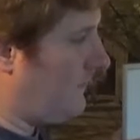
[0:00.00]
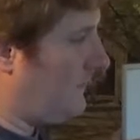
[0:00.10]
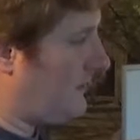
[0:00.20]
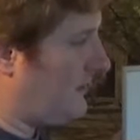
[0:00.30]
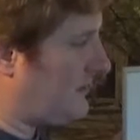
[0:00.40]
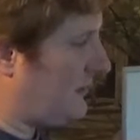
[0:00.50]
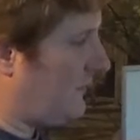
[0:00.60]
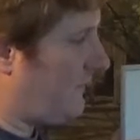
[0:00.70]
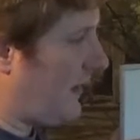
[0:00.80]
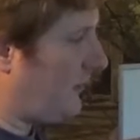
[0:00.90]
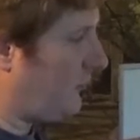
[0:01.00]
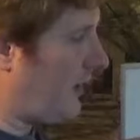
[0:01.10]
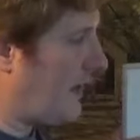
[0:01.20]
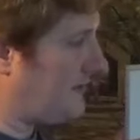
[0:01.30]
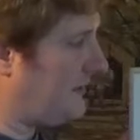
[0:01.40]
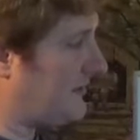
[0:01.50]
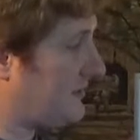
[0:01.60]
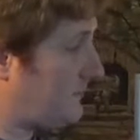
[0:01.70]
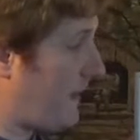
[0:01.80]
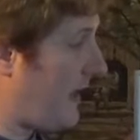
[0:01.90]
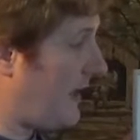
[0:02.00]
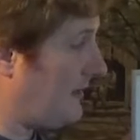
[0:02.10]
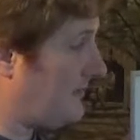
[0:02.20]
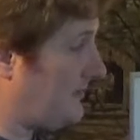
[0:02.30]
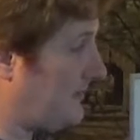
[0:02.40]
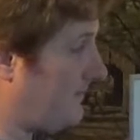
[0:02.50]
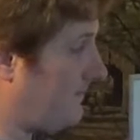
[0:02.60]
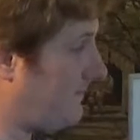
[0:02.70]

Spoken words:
this event horizon expands,